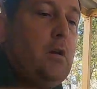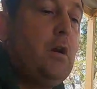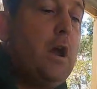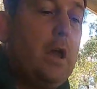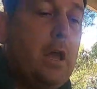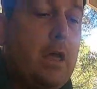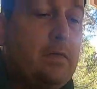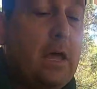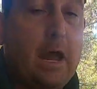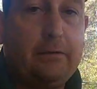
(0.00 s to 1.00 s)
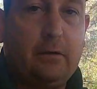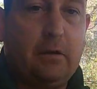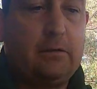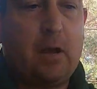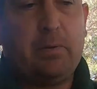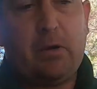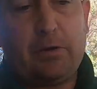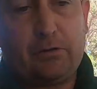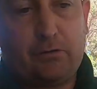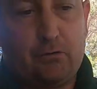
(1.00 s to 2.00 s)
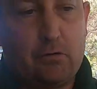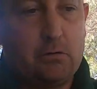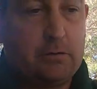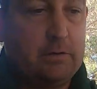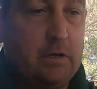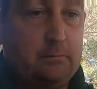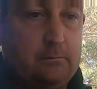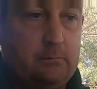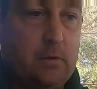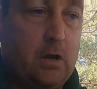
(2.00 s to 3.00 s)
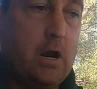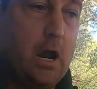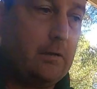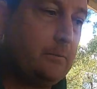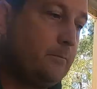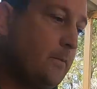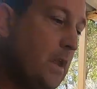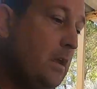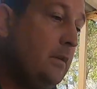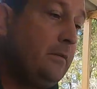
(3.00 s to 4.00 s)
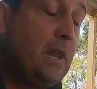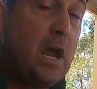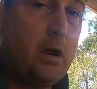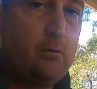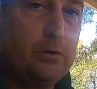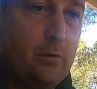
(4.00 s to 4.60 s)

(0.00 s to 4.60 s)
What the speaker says: Alright, and that is our blowing straw done. Alright, so now we